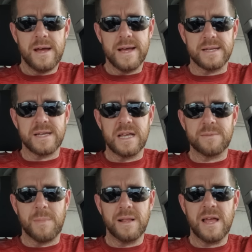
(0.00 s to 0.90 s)
He
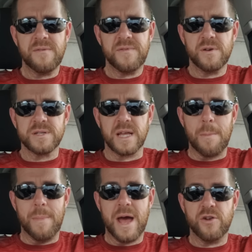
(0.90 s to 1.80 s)
says, My life feels like a
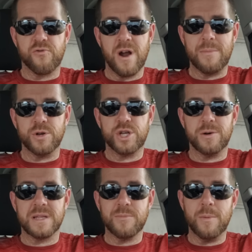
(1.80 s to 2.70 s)
bad drama
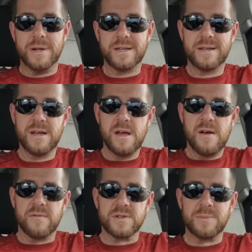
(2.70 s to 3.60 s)
show at the moment.
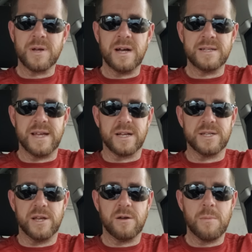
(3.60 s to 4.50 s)
For some
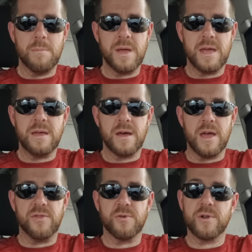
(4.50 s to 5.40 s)
context here, me,
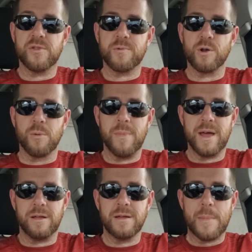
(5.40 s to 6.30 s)
a 33-year-old
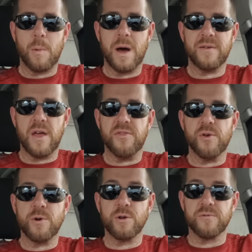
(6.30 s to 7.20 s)
male, and my wife, a
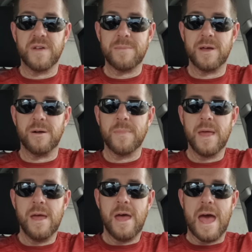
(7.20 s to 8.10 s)
30-year-old female,
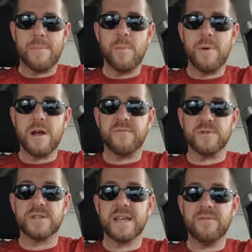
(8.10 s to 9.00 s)
have been married
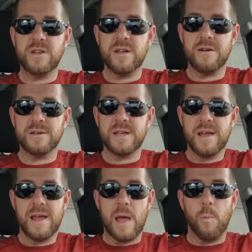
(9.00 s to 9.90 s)
for 7 years,
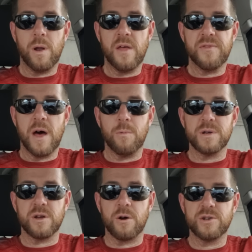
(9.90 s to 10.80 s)
and what I thought
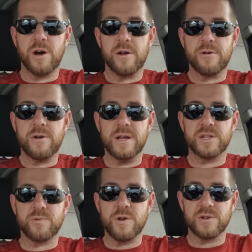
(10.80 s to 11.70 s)
was our daughter is
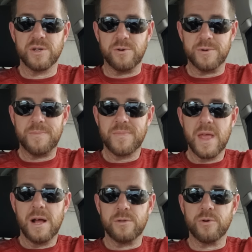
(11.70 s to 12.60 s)
3 years old.
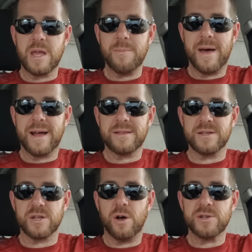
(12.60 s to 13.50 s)
Looking back,
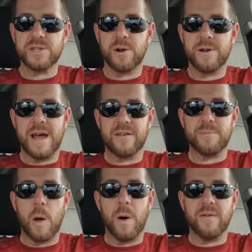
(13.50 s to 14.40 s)
this all started
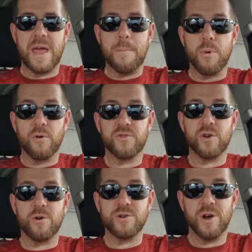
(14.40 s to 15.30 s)
after my wife gave birth
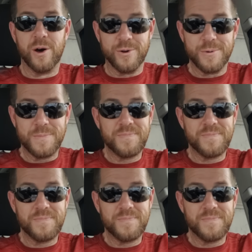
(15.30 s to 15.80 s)
to her daughter.